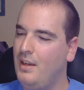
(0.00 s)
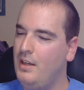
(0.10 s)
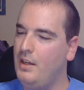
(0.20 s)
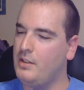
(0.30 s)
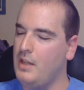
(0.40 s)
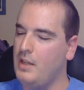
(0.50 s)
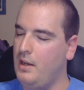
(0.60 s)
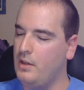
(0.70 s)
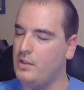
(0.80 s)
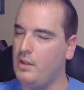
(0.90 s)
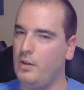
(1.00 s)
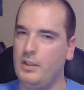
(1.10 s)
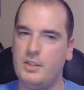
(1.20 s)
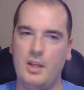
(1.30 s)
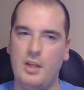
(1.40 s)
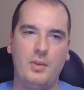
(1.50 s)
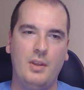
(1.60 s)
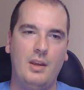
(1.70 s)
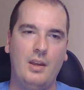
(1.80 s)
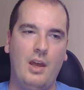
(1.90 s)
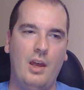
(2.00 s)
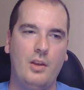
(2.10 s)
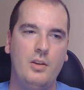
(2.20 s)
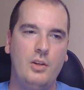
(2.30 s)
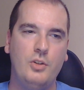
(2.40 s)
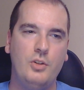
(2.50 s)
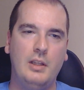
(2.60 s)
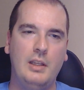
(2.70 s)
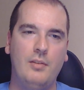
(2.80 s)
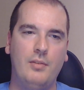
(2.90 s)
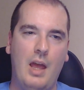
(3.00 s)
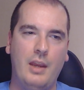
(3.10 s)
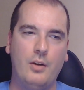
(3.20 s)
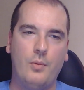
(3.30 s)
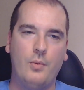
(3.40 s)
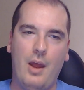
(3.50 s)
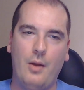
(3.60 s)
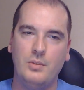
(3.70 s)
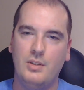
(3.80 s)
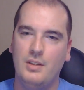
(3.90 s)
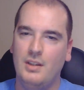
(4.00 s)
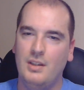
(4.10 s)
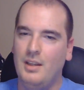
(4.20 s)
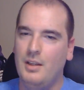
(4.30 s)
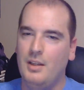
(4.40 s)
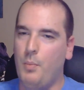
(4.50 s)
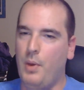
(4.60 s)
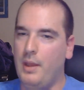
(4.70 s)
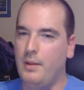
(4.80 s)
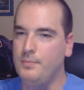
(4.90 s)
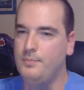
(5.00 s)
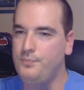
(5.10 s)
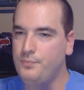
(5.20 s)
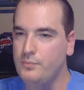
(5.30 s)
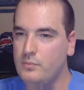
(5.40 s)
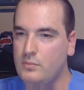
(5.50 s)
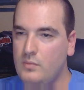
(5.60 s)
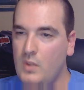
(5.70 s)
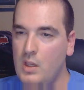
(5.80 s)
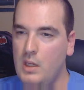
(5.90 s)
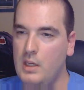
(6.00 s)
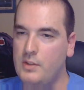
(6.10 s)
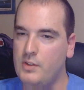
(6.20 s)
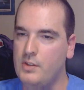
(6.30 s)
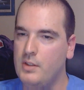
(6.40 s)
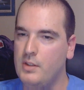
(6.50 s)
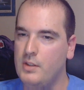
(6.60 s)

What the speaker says: it's not necessarily something you should leave lying around, but it's